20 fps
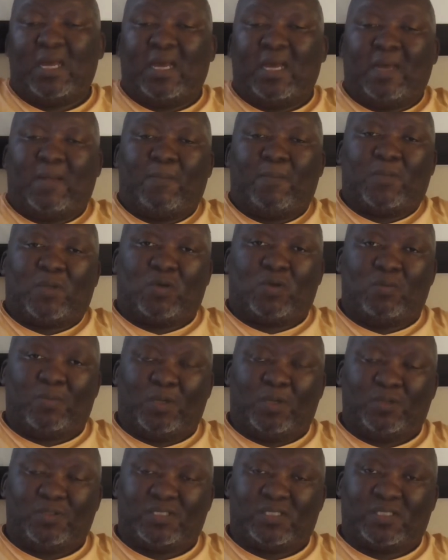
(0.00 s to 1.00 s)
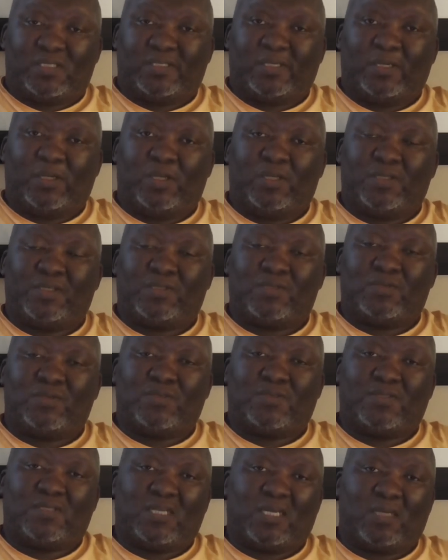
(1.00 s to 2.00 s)
composers learned to
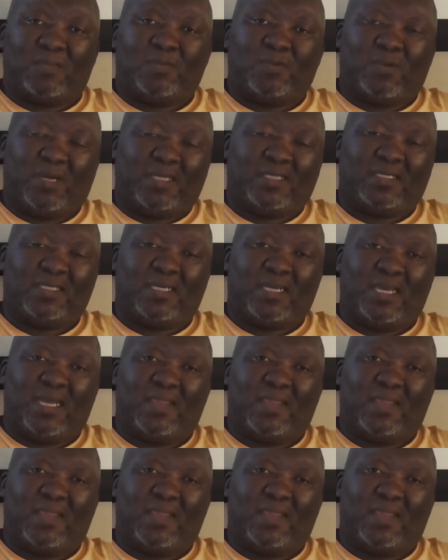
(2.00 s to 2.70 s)
use the typewriter,